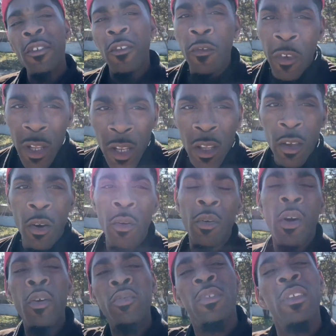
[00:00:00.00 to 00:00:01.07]
this video,
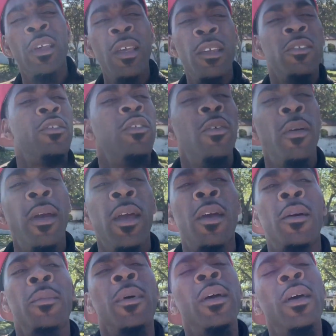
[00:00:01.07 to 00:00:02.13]
go to your
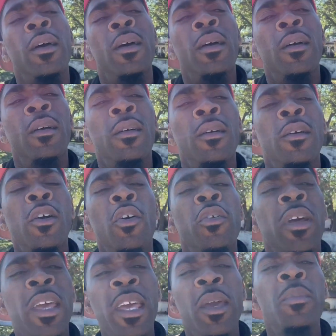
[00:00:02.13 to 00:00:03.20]
Instagram, go
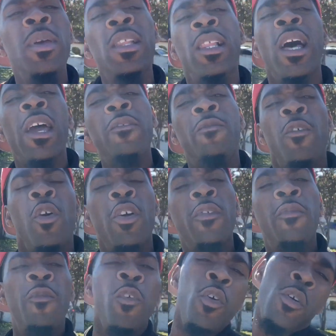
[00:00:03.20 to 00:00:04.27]
to Hemi Life
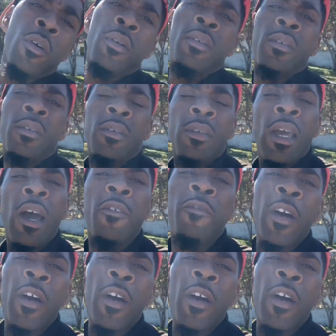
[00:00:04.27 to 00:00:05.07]
44. Y'all